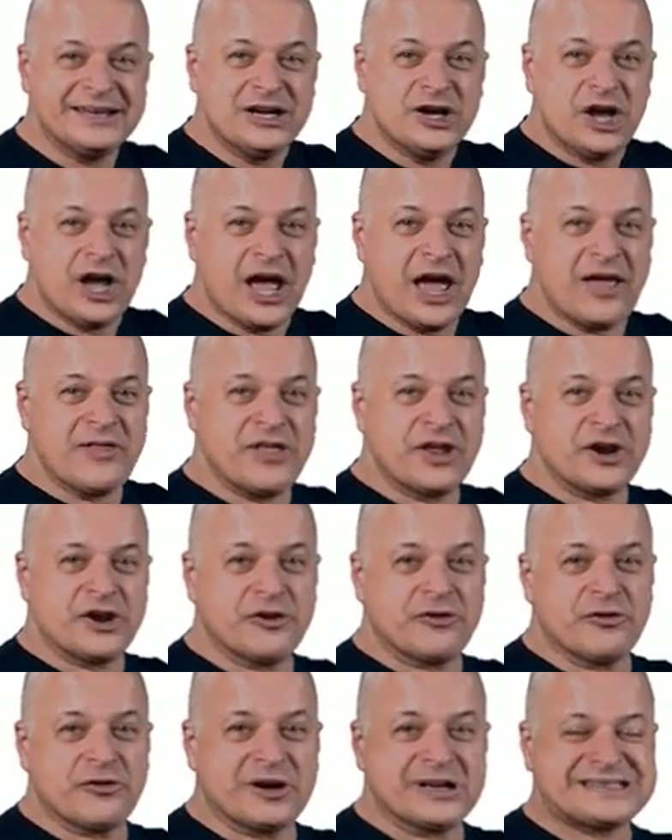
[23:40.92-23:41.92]
And the
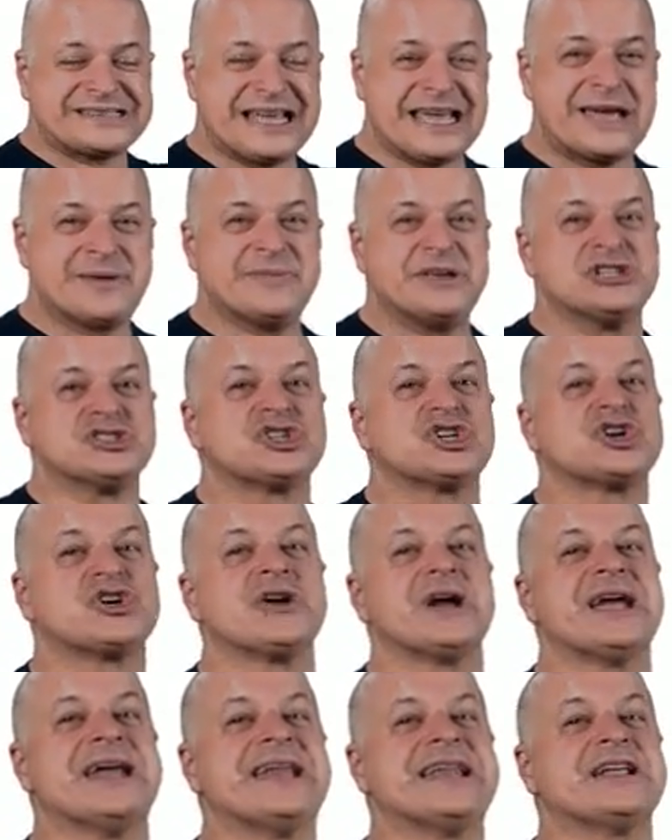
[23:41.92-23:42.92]
neuro exam is
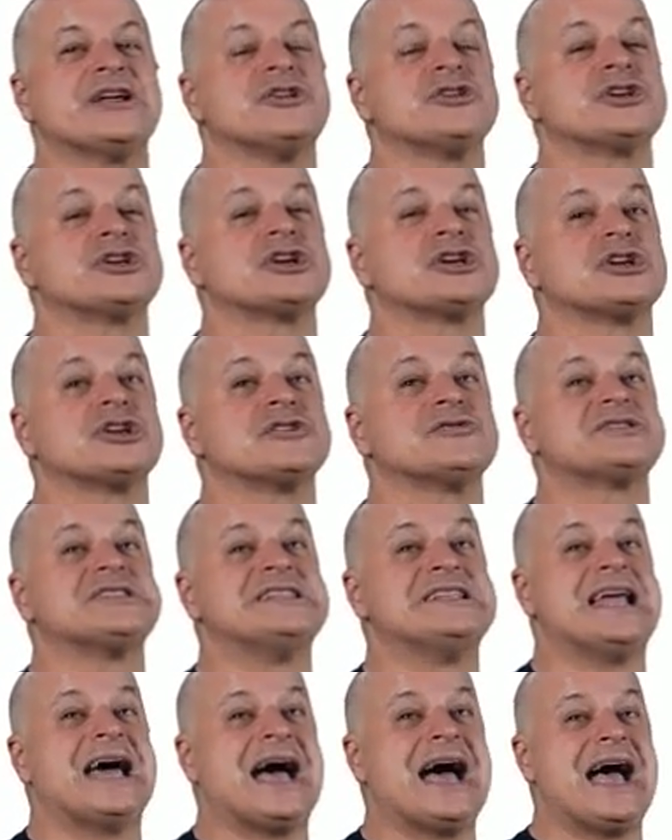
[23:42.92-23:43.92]
cranial nerves
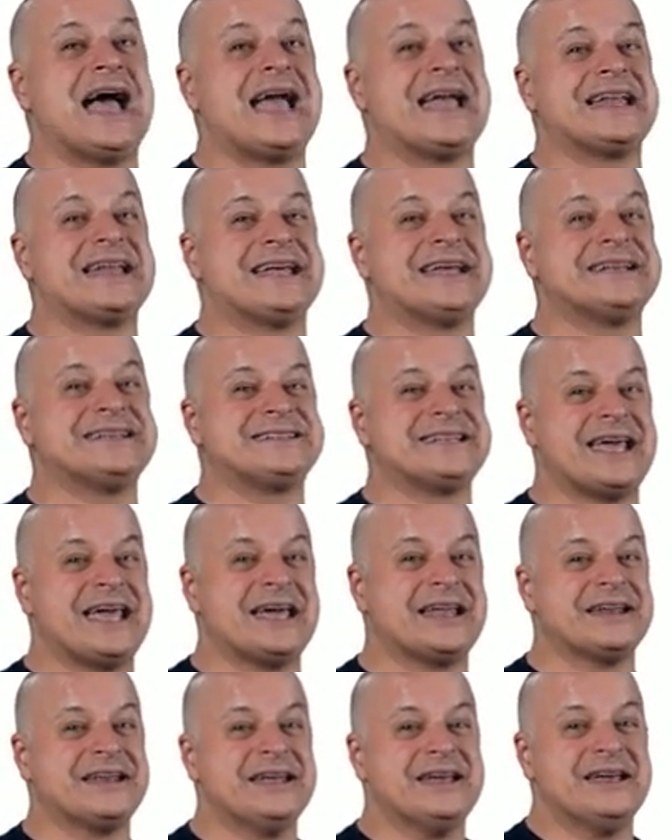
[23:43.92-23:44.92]
9 and
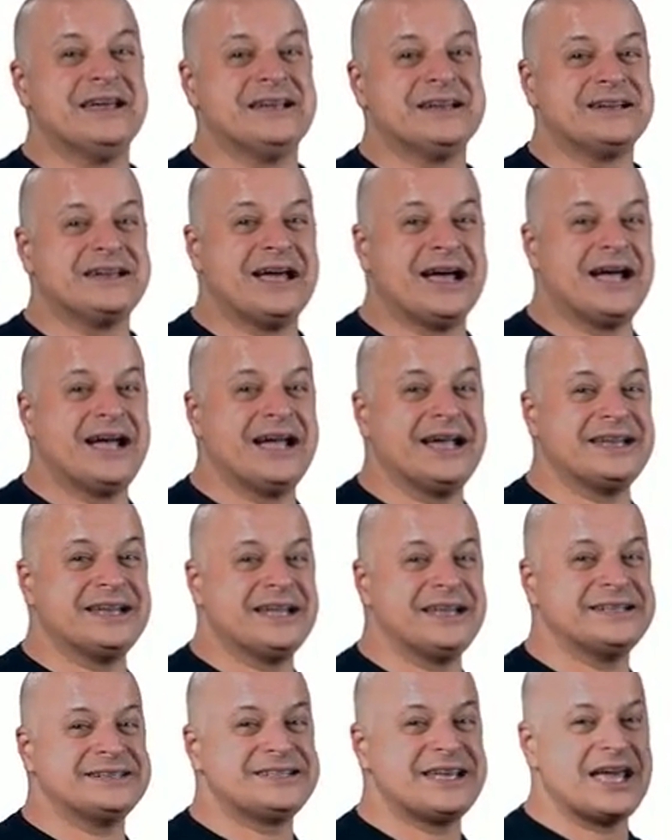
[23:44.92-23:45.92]
10, 9
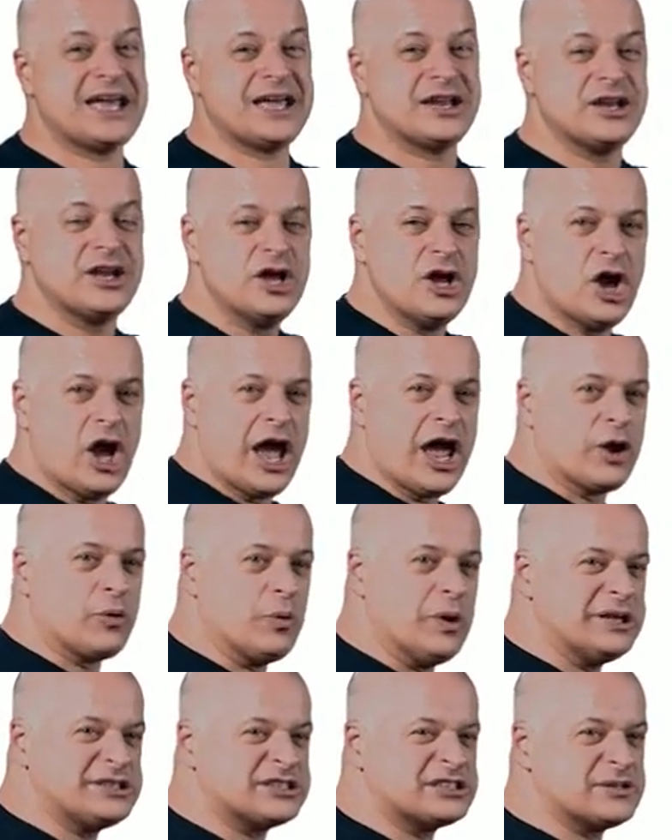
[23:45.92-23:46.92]
and 10. And
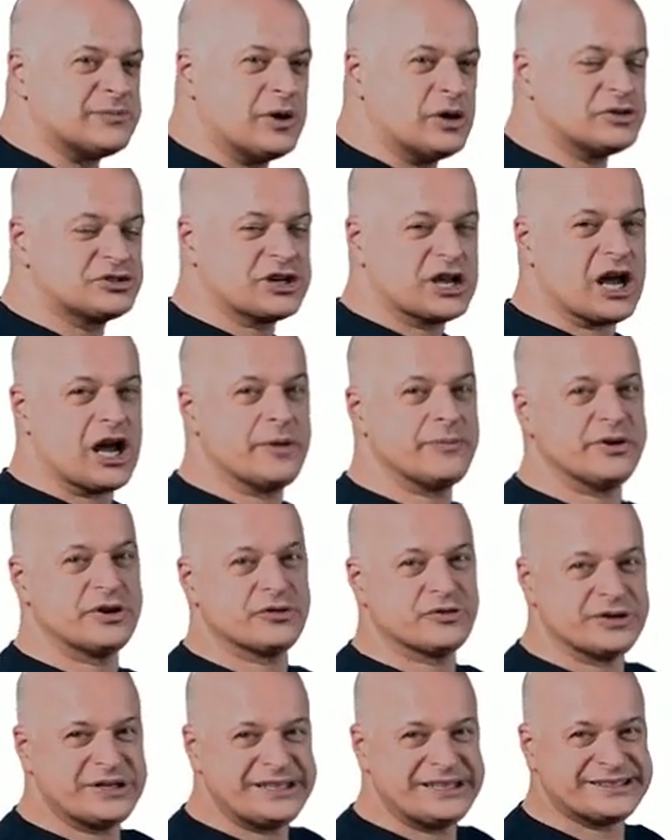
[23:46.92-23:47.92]
what's the most common
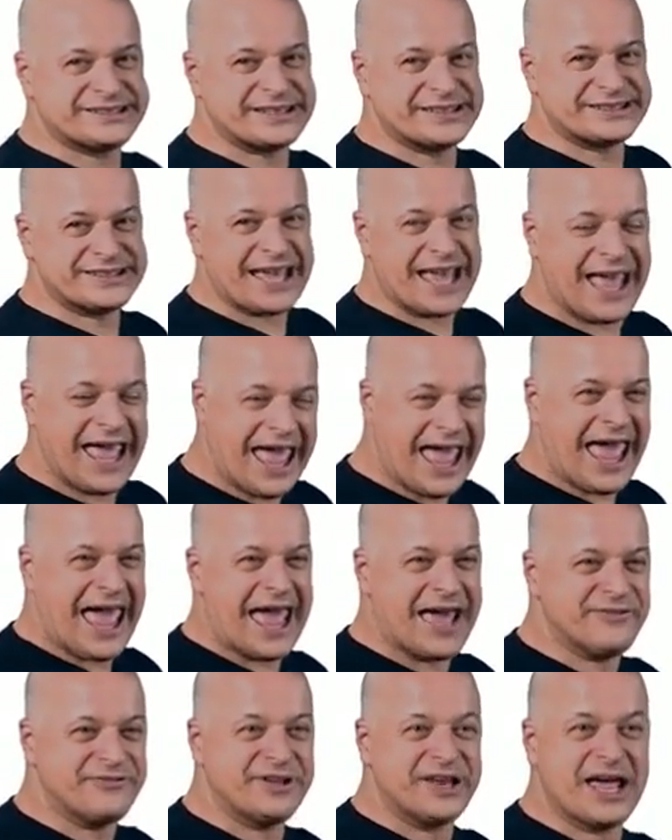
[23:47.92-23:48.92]
reason to
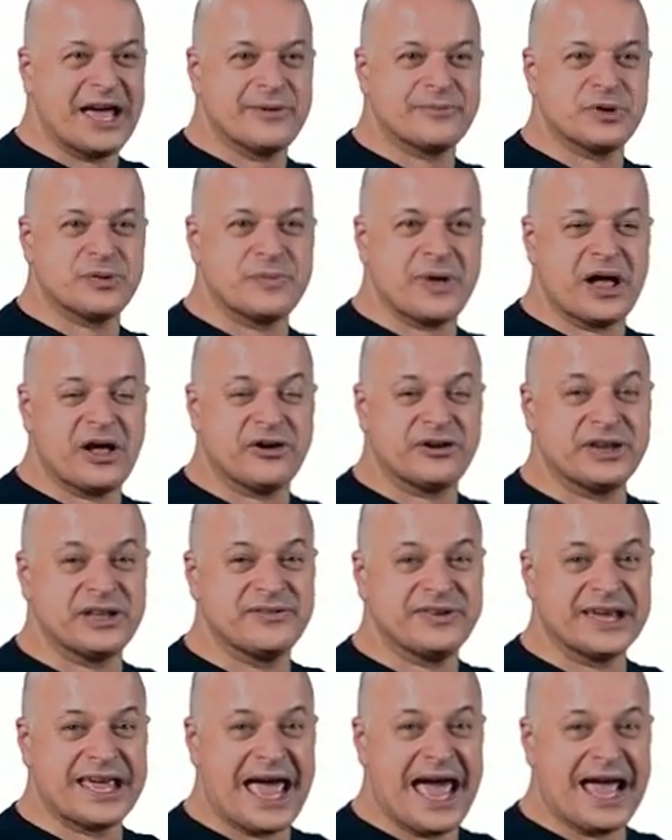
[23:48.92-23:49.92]
have an abnormality of a
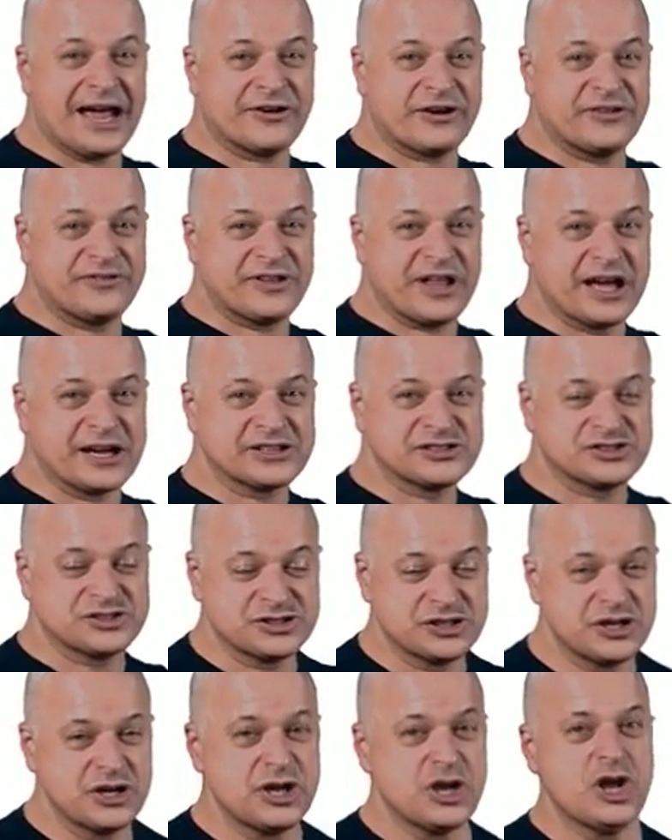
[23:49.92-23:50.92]
gag reflex?
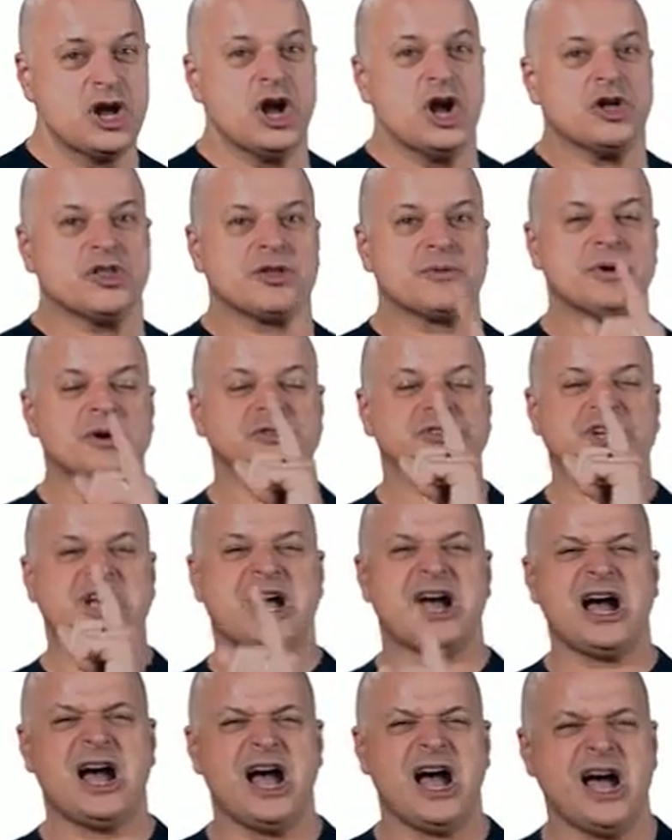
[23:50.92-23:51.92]
The most
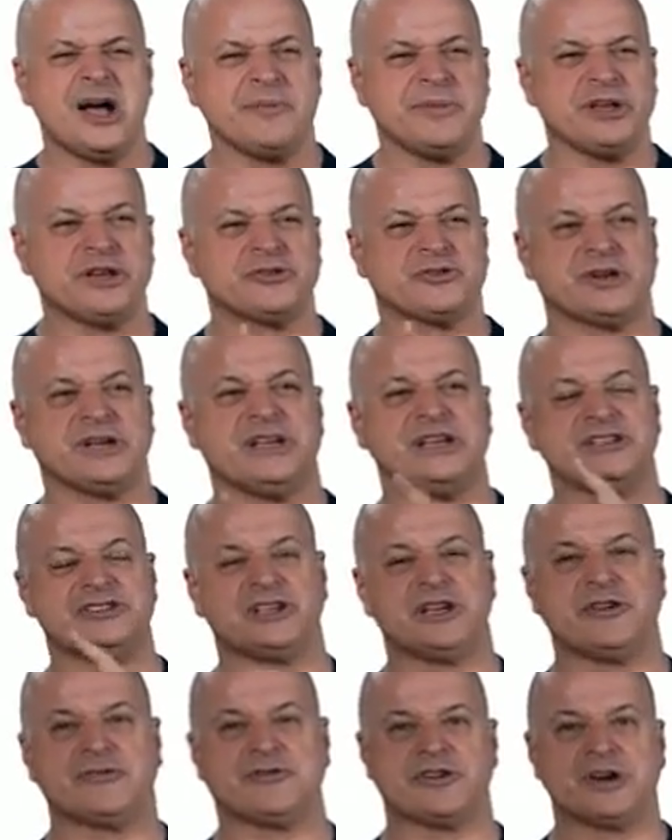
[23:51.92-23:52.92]
common
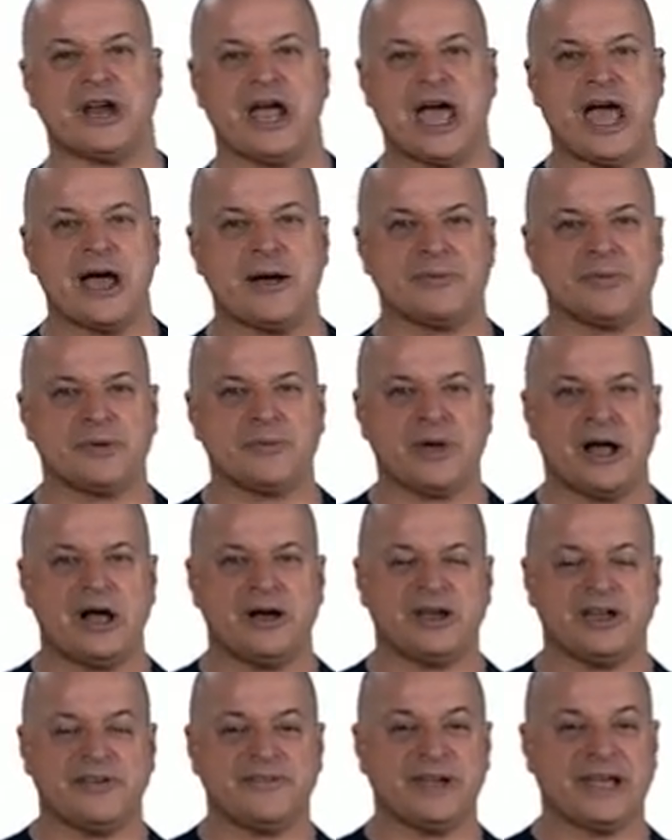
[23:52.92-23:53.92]
reason for an
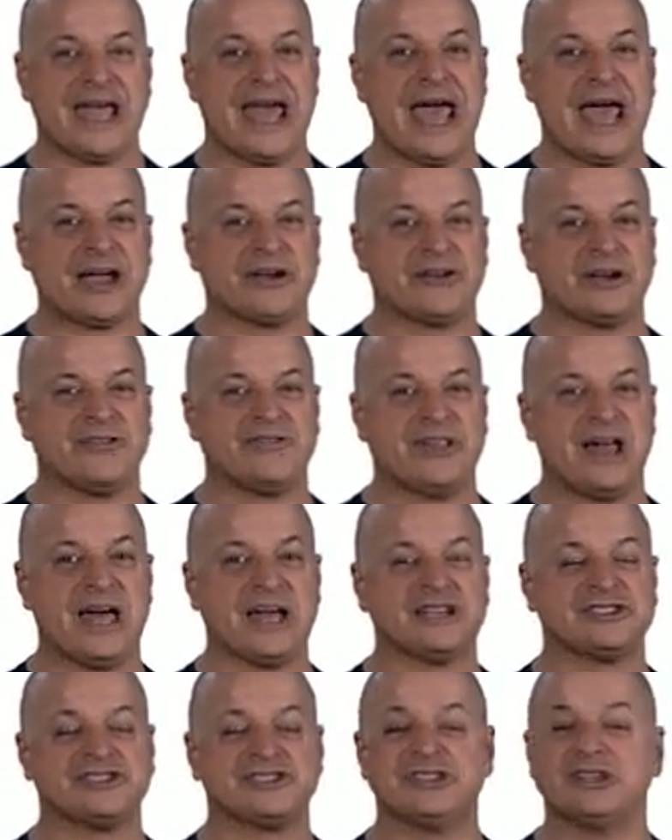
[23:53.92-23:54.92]
abnormality of a gag
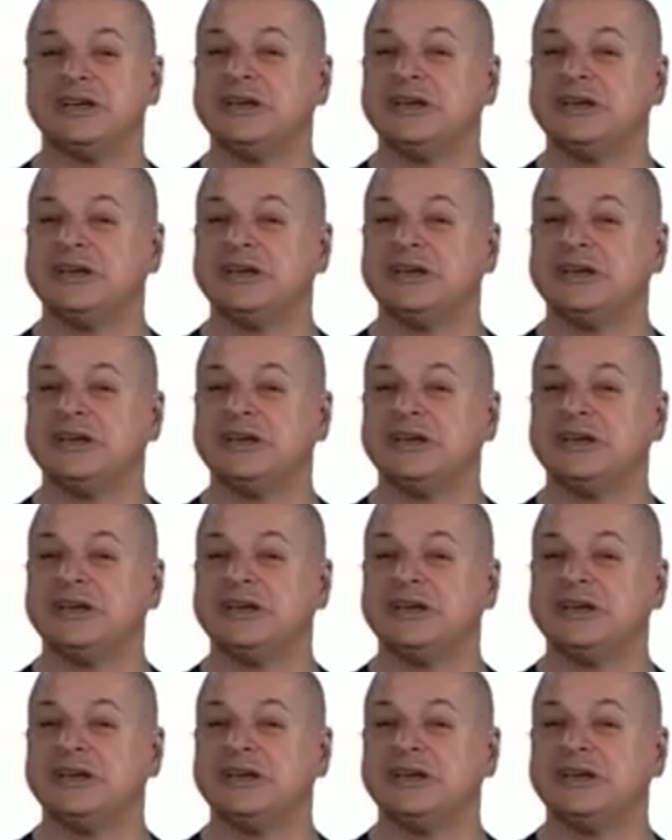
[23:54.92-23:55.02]
reflex